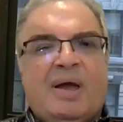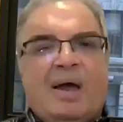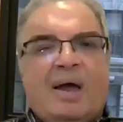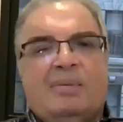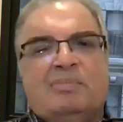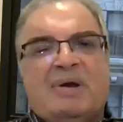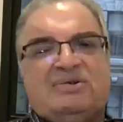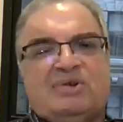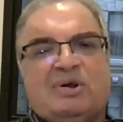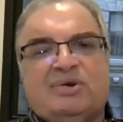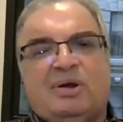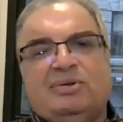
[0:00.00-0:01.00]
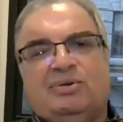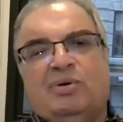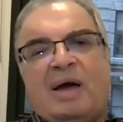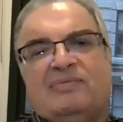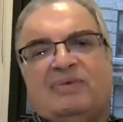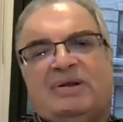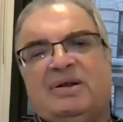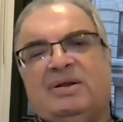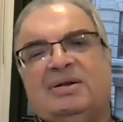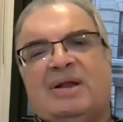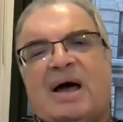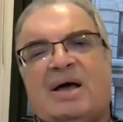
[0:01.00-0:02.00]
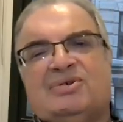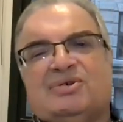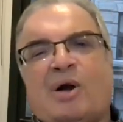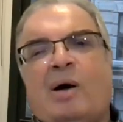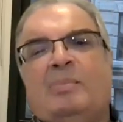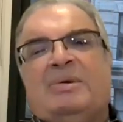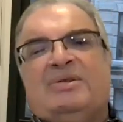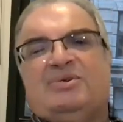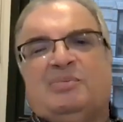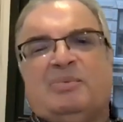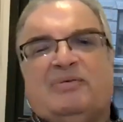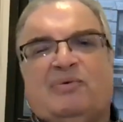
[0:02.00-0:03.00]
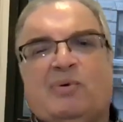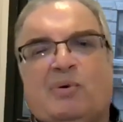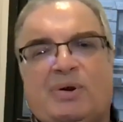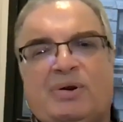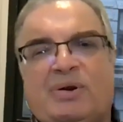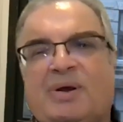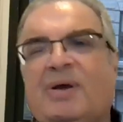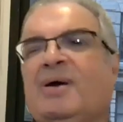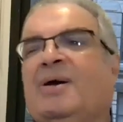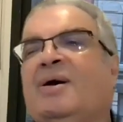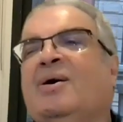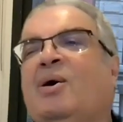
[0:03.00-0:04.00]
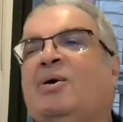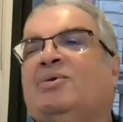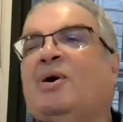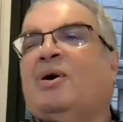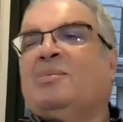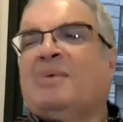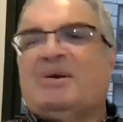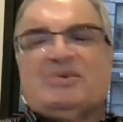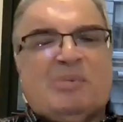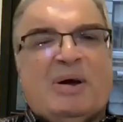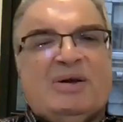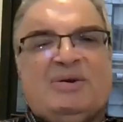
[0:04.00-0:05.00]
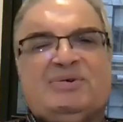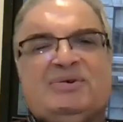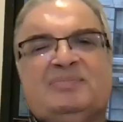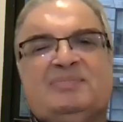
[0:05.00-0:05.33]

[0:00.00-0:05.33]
Mehrzad John, do you have any last comments before our time expires?